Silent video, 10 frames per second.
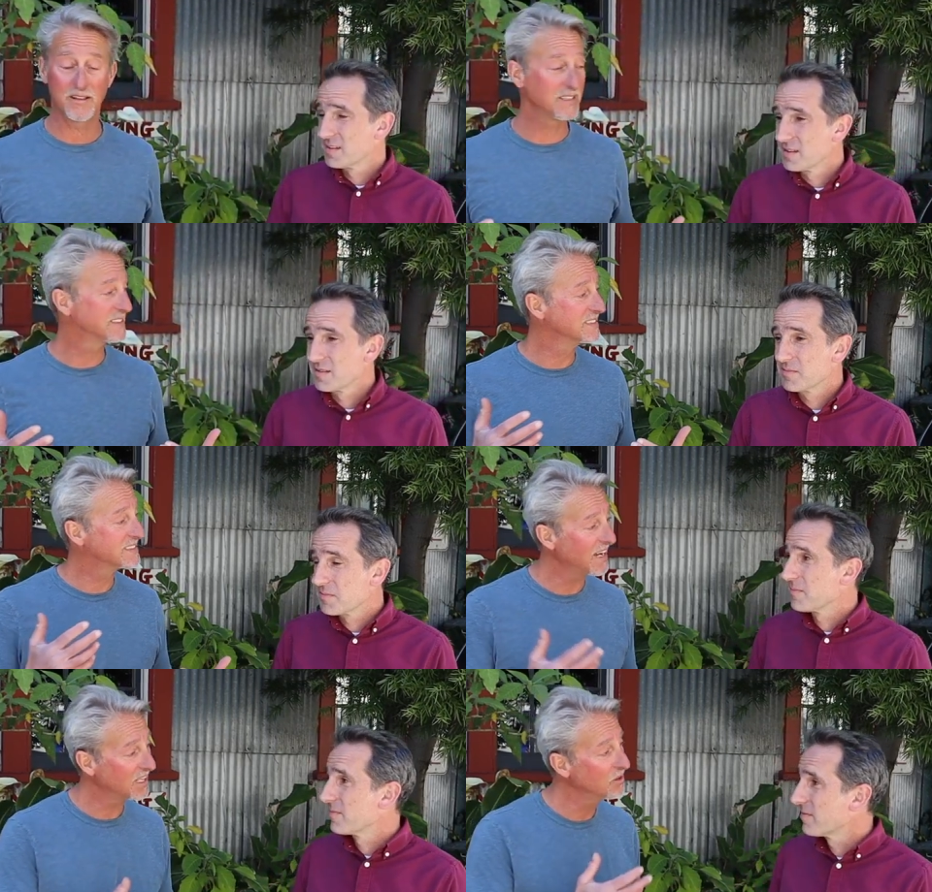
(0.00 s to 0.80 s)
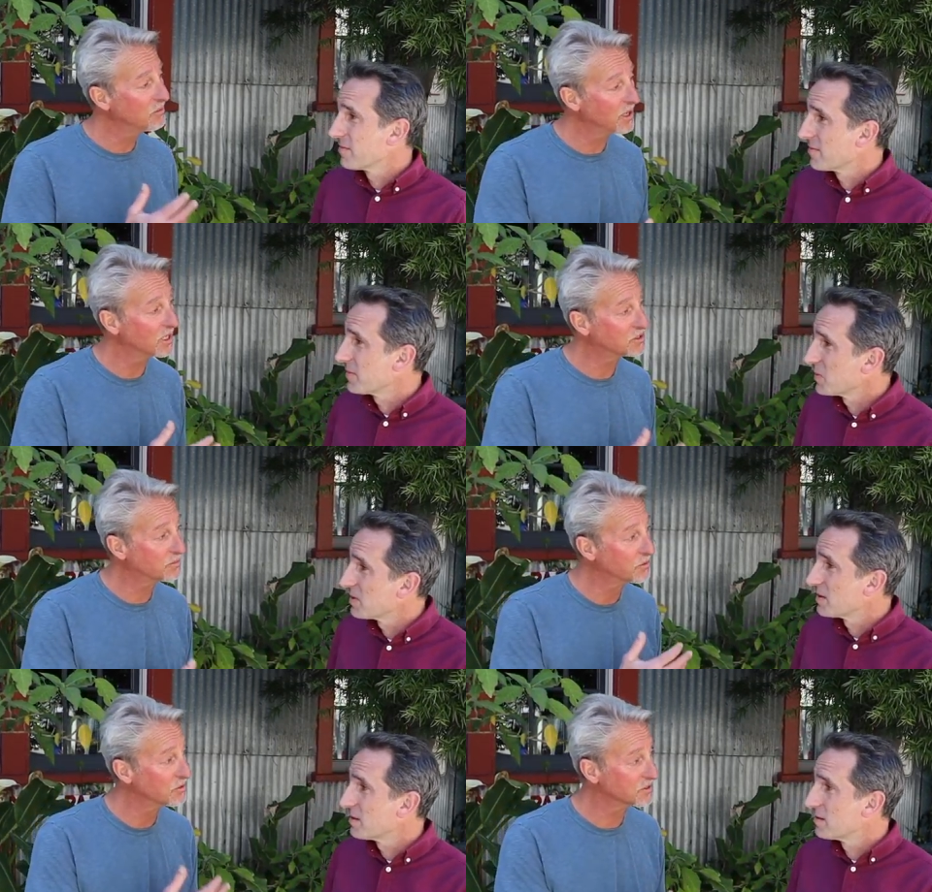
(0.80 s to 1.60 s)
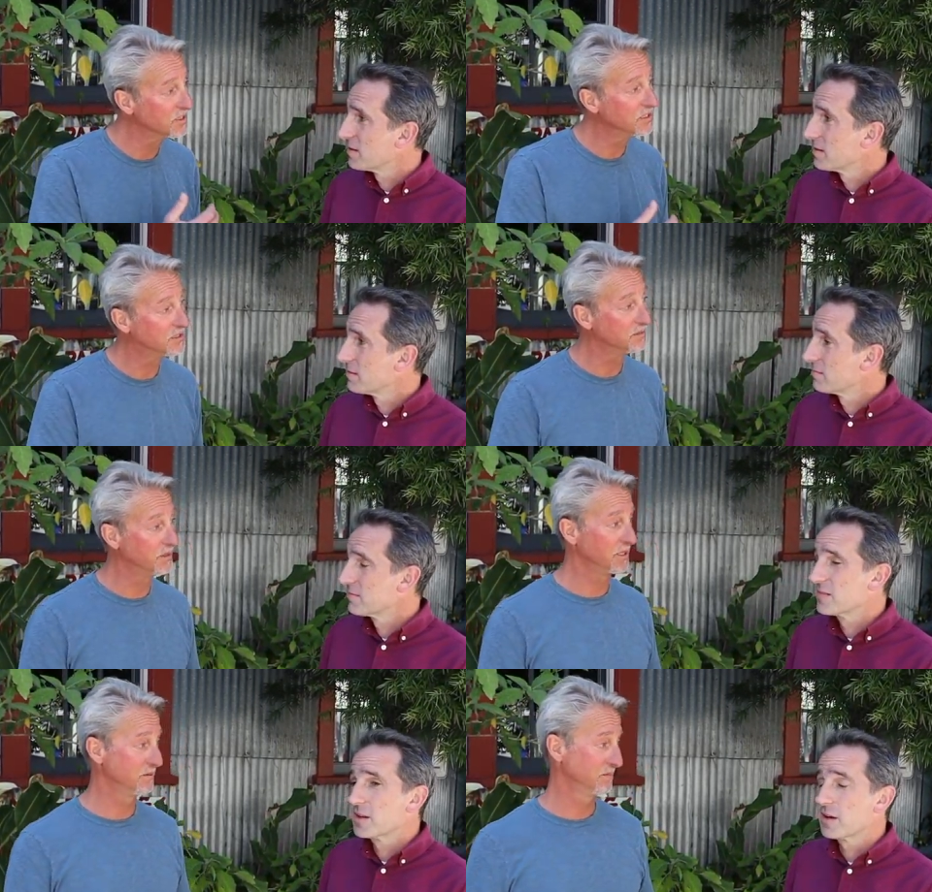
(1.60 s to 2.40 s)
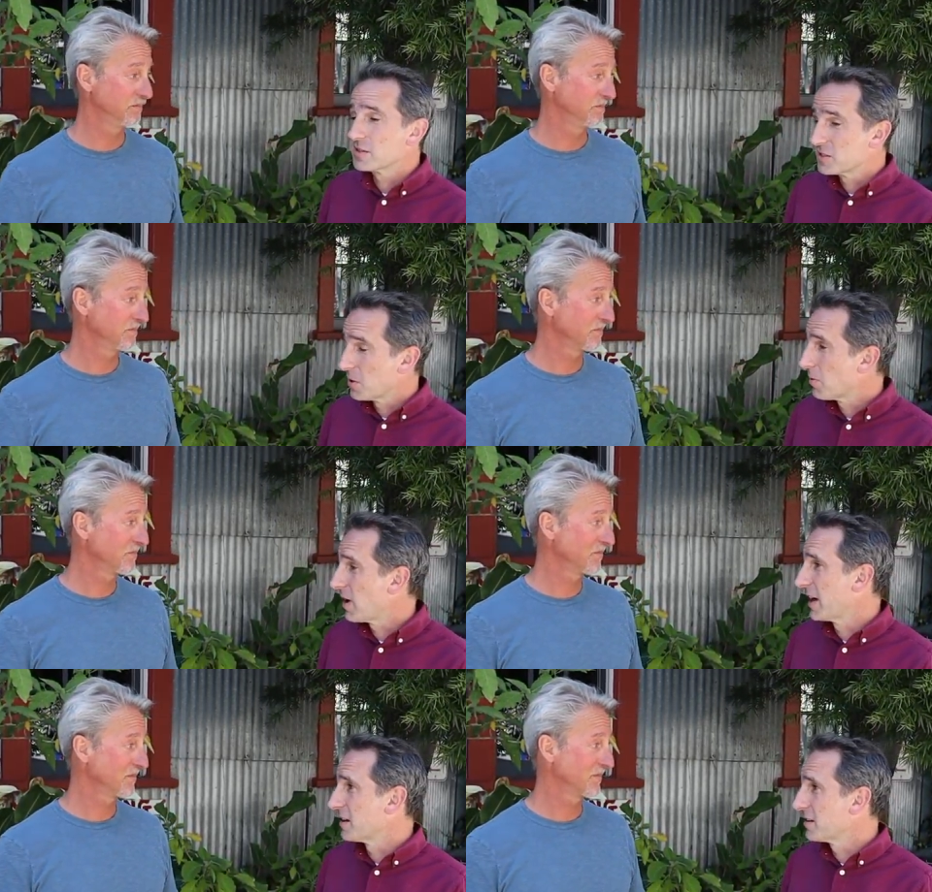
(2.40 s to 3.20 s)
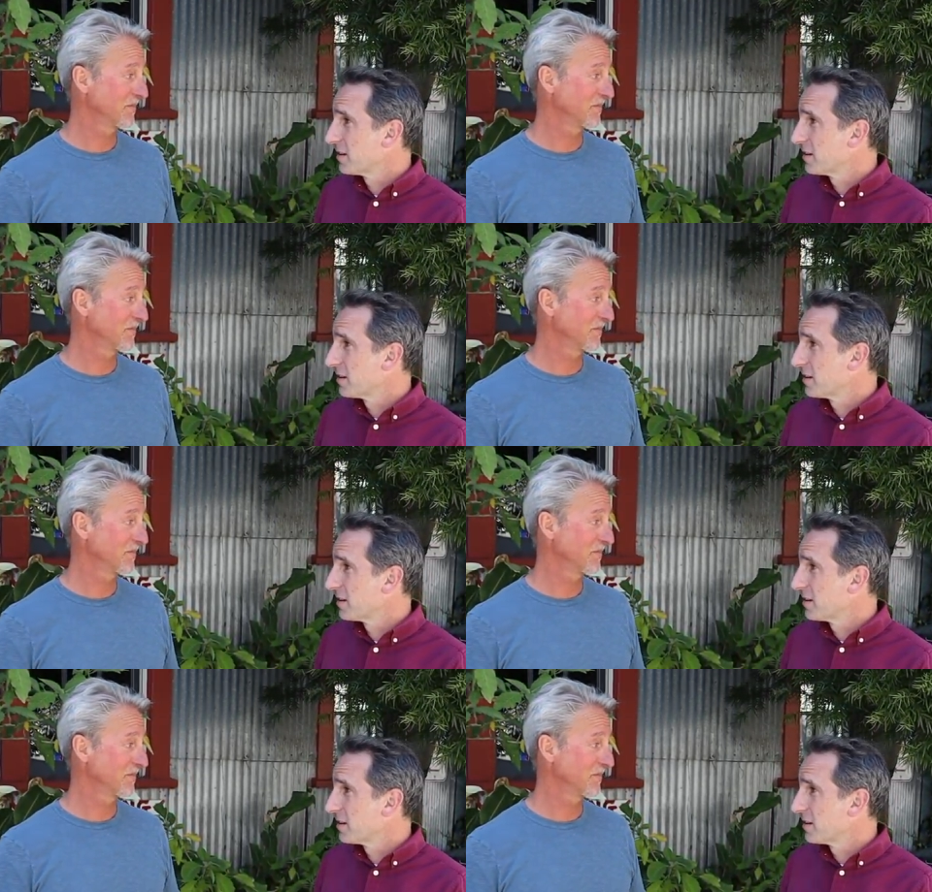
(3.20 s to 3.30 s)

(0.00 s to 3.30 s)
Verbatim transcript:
Speaker 1: that's exactly what entrepreneurs need to be. You're so right.